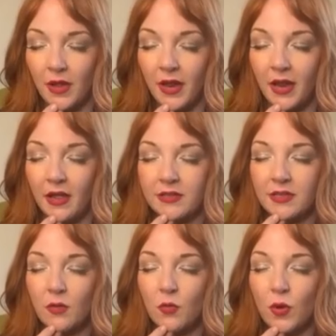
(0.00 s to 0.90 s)
And
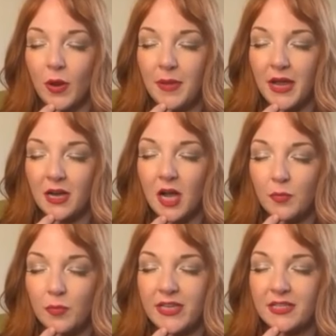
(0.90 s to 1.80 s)
went back a
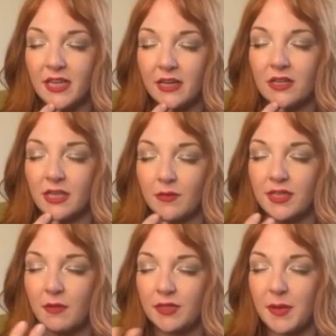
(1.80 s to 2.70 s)
couple weeks later because
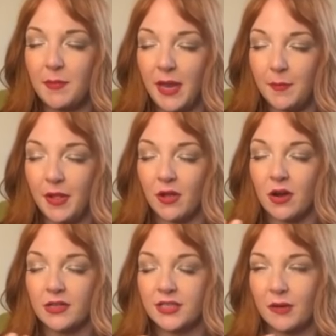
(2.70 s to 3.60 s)
it was my PayPal
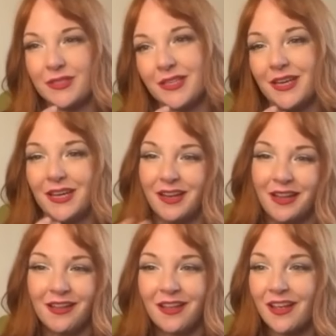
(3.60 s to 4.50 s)
card. So I was thinking,
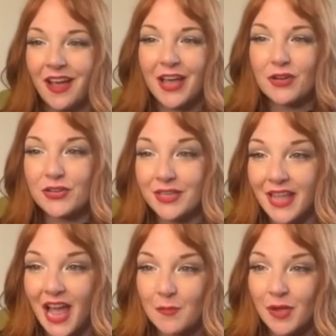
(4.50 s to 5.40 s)
I don't use it
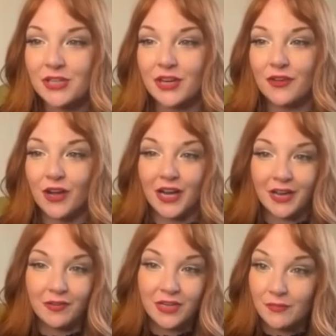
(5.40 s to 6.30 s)
that much. I forgot
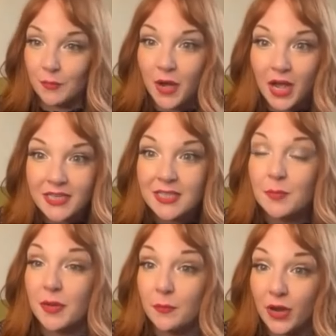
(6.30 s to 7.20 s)
I even paused it,
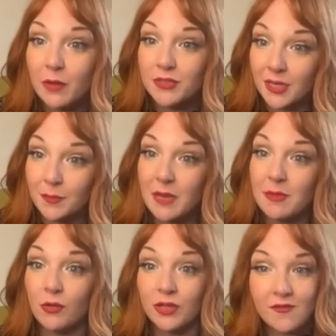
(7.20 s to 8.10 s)
but a brand was going to pay
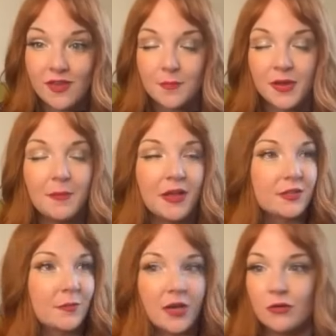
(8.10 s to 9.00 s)
me only via PayPal.
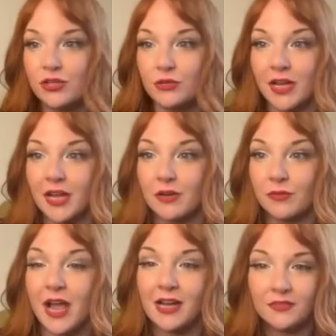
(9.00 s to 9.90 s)
So I'm like, oh shoot, I got to
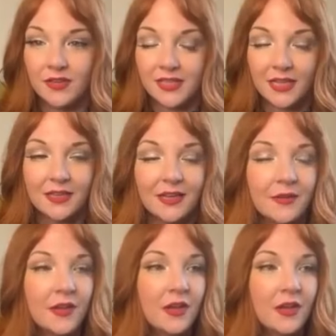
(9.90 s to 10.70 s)
reactivate that thing.